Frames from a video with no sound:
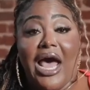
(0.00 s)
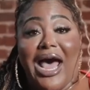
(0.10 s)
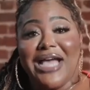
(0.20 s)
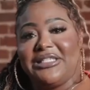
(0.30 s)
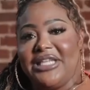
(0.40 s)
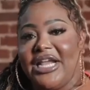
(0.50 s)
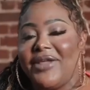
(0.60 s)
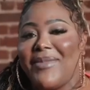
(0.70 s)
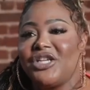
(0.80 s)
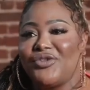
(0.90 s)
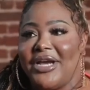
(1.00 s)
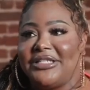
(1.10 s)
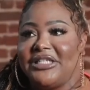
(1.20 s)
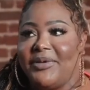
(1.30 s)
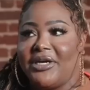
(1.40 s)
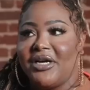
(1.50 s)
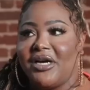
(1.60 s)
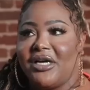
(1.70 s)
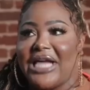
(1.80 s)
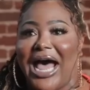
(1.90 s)
I stand in my transness
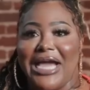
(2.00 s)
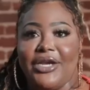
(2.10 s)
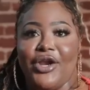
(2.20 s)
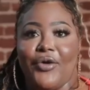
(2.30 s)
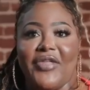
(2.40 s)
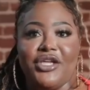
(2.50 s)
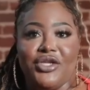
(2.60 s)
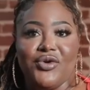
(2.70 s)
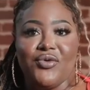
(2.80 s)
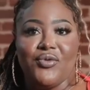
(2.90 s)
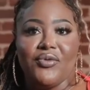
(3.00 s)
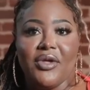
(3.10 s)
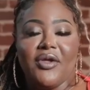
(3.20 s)
because I know that you,